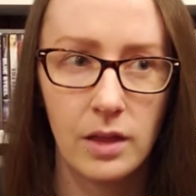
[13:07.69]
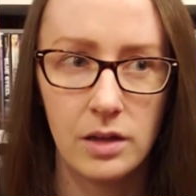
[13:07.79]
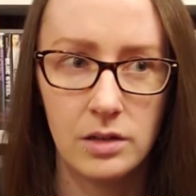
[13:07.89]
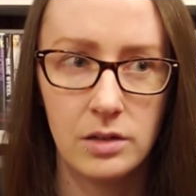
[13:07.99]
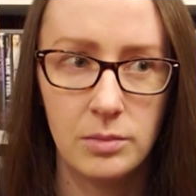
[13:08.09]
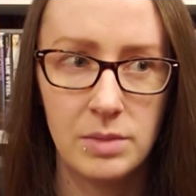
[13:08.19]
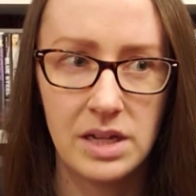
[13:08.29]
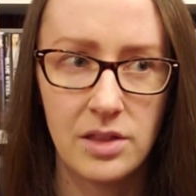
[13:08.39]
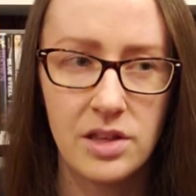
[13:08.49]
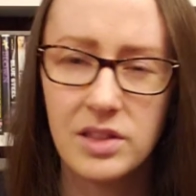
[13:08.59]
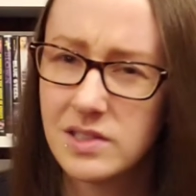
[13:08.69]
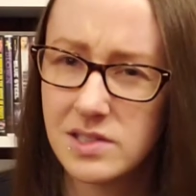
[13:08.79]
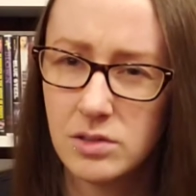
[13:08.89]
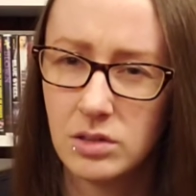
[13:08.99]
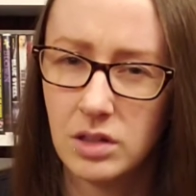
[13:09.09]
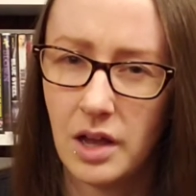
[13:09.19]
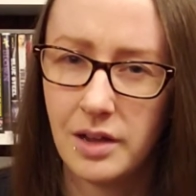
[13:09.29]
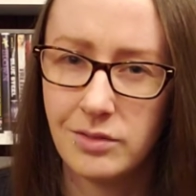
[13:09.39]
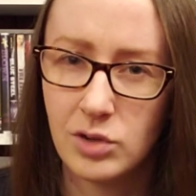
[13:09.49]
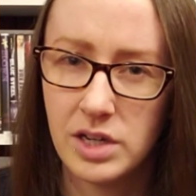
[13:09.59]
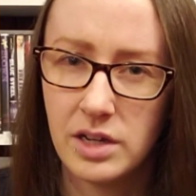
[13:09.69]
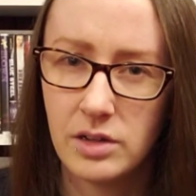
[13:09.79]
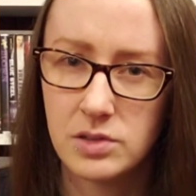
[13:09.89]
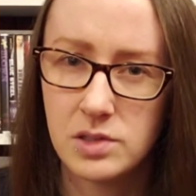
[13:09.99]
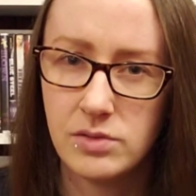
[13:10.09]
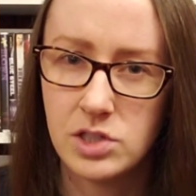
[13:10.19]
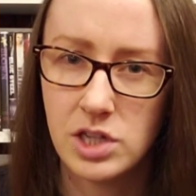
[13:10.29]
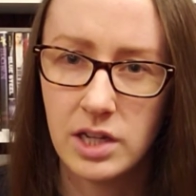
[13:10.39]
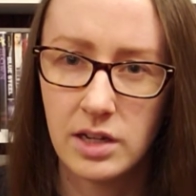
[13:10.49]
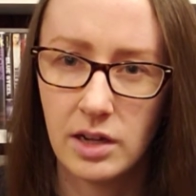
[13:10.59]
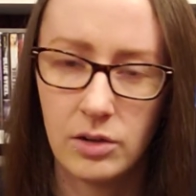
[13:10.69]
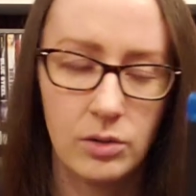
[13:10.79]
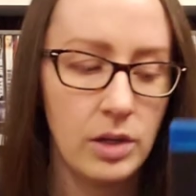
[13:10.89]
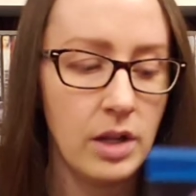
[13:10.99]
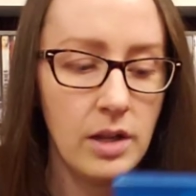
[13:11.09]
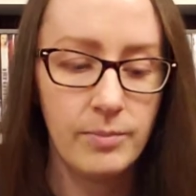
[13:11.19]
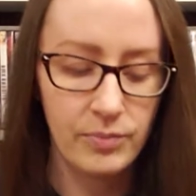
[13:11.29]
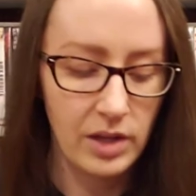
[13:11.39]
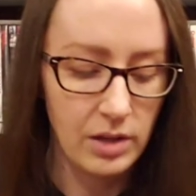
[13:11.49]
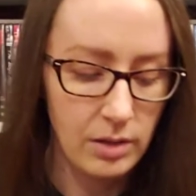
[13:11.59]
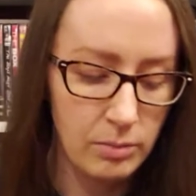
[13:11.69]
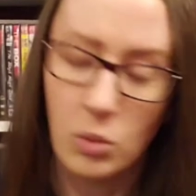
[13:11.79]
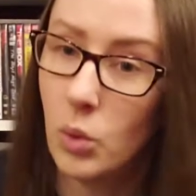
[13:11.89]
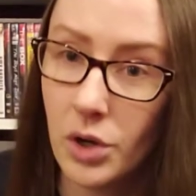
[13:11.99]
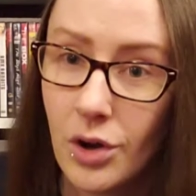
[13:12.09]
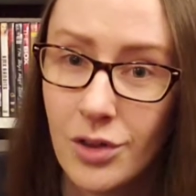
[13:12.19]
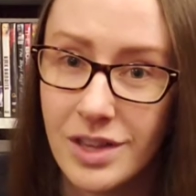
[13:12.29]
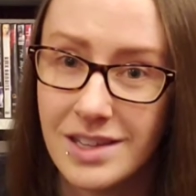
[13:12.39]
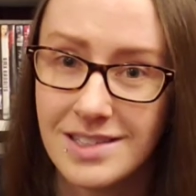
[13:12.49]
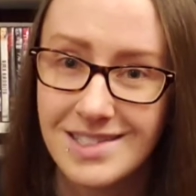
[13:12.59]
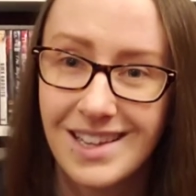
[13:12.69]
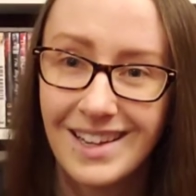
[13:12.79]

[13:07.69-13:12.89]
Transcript: and I think that's still live right now, so if you check it out. But what are these?